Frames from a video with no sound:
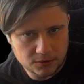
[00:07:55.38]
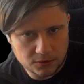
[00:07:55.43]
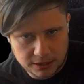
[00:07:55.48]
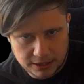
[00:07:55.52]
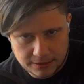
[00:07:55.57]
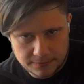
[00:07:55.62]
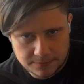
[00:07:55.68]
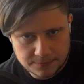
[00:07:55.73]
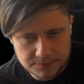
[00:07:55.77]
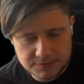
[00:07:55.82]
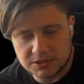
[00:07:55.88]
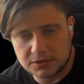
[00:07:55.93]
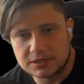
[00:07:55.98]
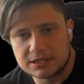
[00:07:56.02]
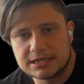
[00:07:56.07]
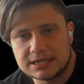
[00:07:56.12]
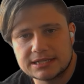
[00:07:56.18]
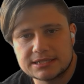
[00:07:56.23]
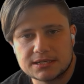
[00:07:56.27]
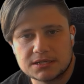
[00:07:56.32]
Alrighty, so
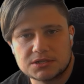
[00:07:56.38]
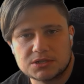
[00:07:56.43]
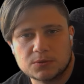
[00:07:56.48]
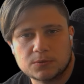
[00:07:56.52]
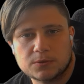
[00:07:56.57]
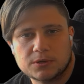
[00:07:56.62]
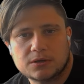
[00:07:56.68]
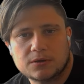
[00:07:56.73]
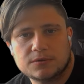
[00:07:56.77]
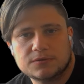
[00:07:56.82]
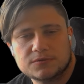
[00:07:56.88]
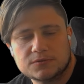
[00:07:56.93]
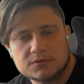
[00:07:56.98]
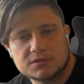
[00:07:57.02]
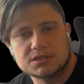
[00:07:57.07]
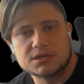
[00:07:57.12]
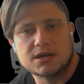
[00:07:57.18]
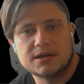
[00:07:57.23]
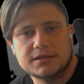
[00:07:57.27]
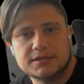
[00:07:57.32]
the next session I'm going to go through
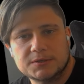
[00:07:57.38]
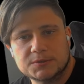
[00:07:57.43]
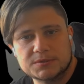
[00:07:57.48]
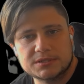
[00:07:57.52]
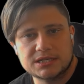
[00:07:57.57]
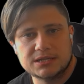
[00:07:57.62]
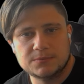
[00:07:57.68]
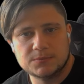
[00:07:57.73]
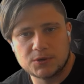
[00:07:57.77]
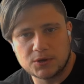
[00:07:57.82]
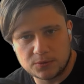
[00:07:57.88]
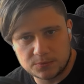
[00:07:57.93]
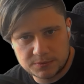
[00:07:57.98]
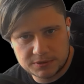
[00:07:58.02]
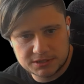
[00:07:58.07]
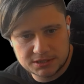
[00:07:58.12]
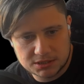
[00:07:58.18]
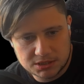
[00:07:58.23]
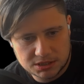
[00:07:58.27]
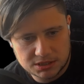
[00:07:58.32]
is ideal team
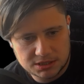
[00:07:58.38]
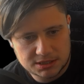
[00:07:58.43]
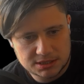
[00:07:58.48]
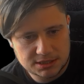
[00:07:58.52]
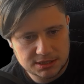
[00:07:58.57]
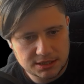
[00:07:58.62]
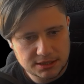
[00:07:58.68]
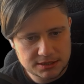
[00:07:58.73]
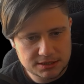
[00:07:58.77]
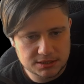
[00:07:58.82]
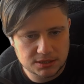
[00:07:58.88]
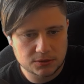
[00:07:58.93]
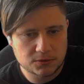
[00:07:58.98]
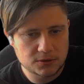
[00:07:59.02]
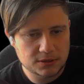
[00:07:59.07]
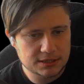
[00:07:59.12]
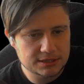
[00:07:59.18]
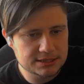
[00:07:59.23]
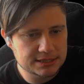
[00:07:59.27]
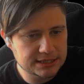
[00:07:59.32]
compositions. So
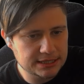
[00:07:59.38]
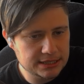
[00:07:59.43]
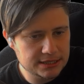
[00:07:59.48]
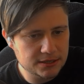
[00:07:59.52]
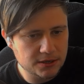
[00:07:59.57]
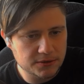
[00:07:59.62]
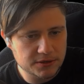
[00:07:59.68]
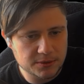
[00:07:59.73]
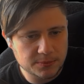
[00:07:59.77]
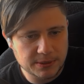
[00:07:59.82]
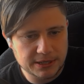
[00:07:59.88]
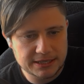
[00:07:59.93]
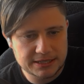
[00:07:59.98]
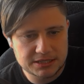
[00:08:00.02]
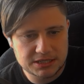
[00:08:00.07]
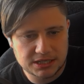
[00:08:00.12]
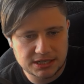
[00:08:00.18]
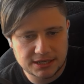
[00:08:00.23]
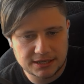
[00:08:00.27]
you can see on the page